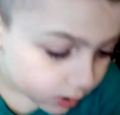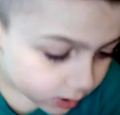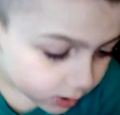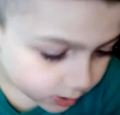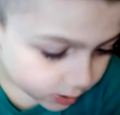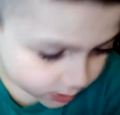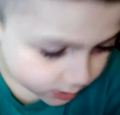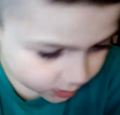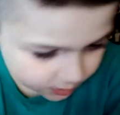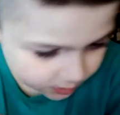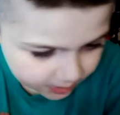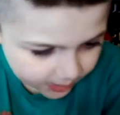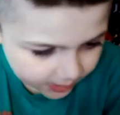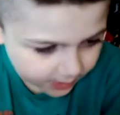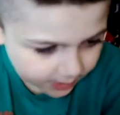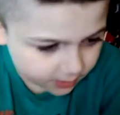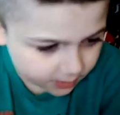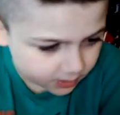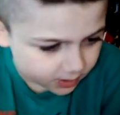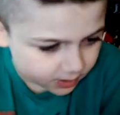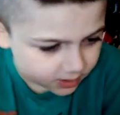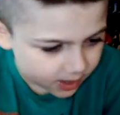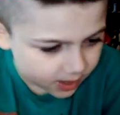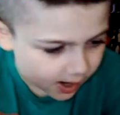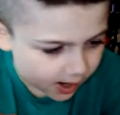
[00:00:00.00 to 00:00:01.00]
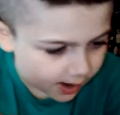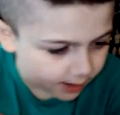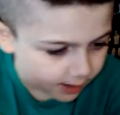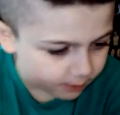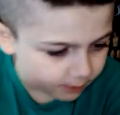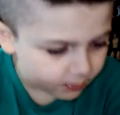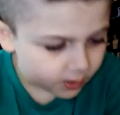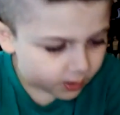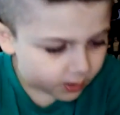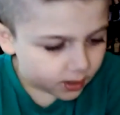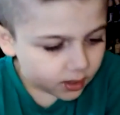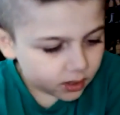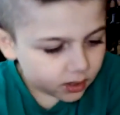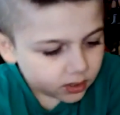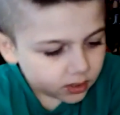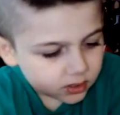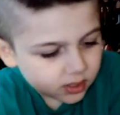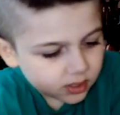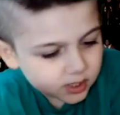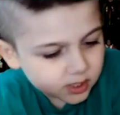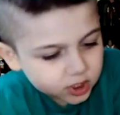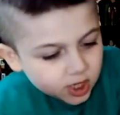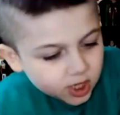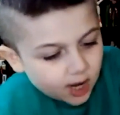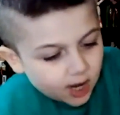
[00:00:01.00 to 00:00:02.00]
to take the time to
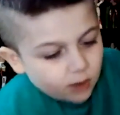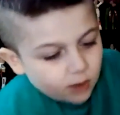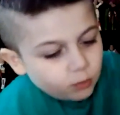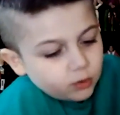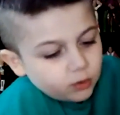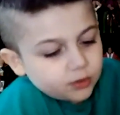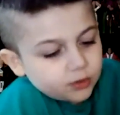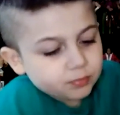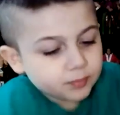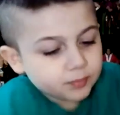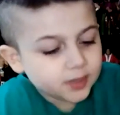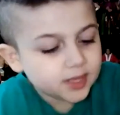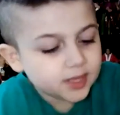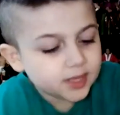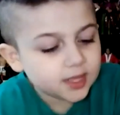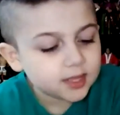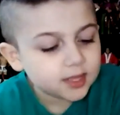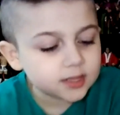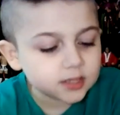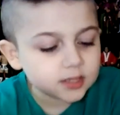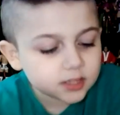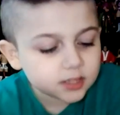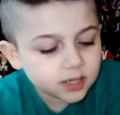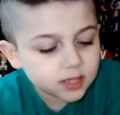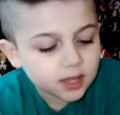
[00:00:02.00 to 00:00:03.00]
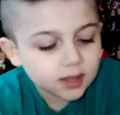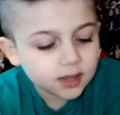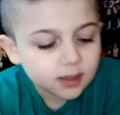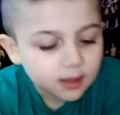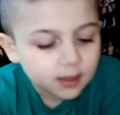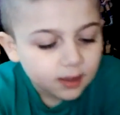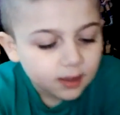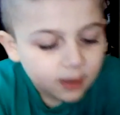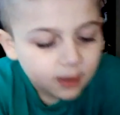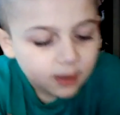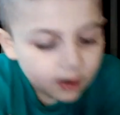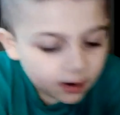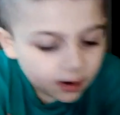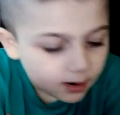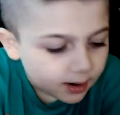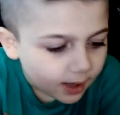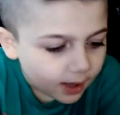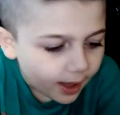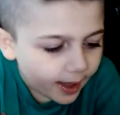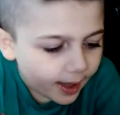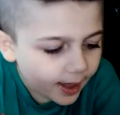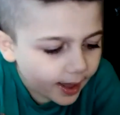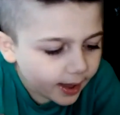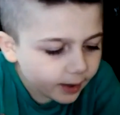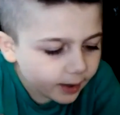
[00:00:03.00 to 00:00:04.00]
chat with me today.
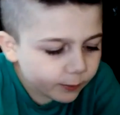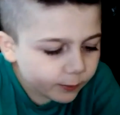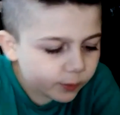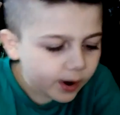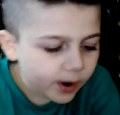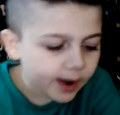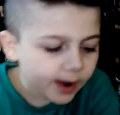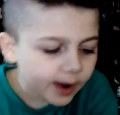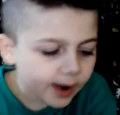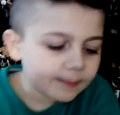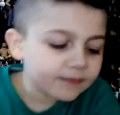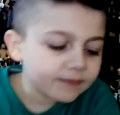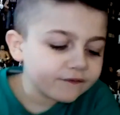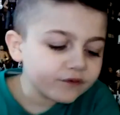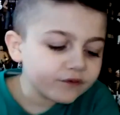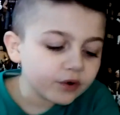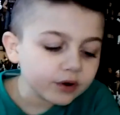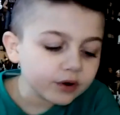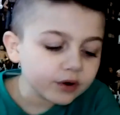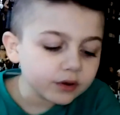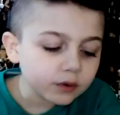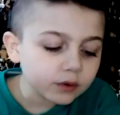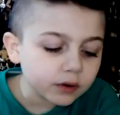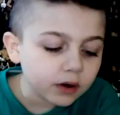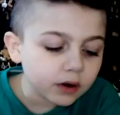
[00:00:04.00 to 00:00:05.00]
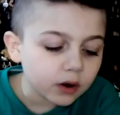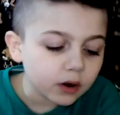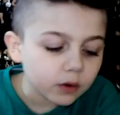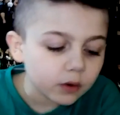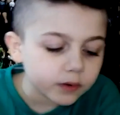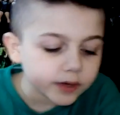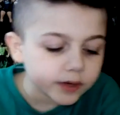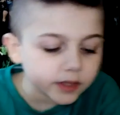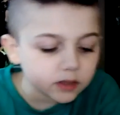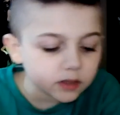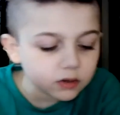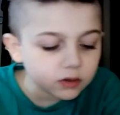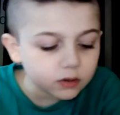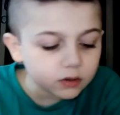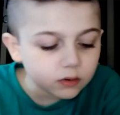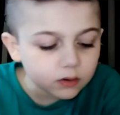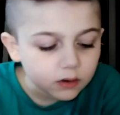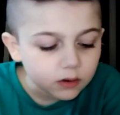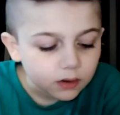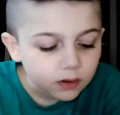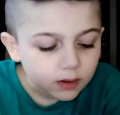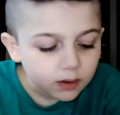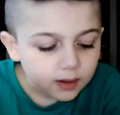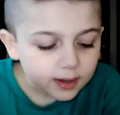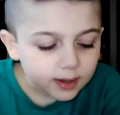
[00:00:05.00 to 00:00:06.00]
Hey, Ryan, before you go, can
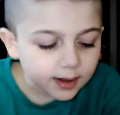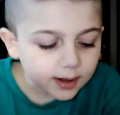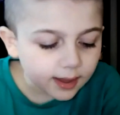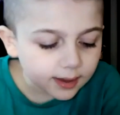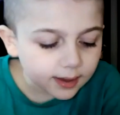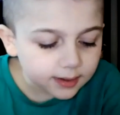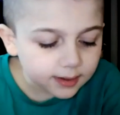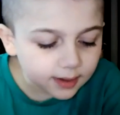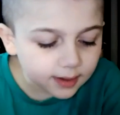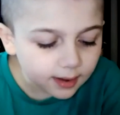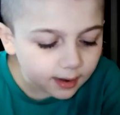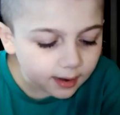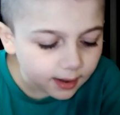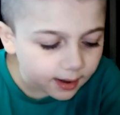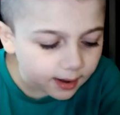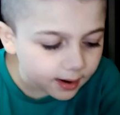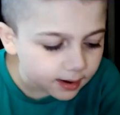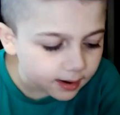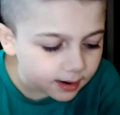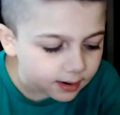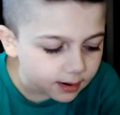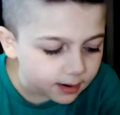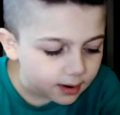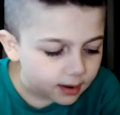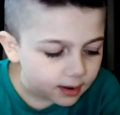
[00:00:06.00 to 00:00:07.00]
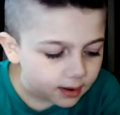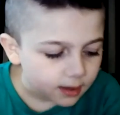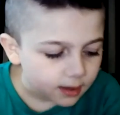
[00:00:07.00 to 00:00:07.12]
I get any